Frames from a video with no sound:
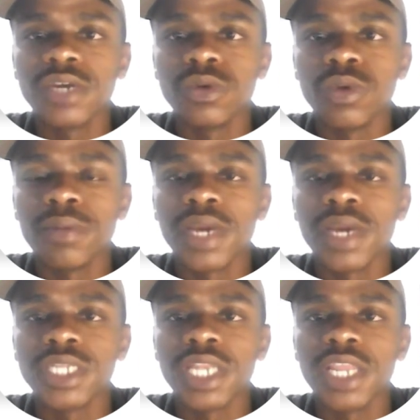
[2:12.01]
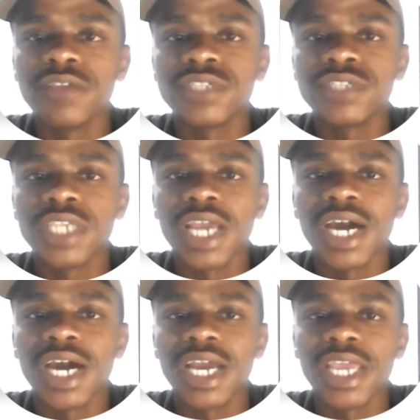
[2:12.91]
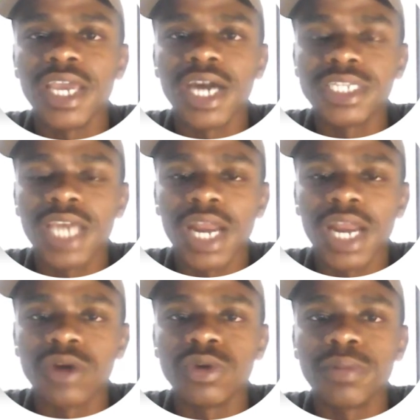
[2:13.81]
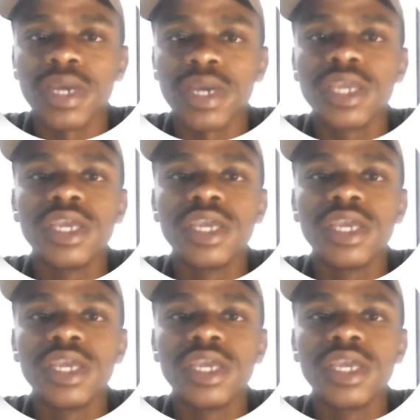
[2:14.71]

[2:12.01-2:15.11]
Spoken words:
whereby it leaves a hard ground, whereby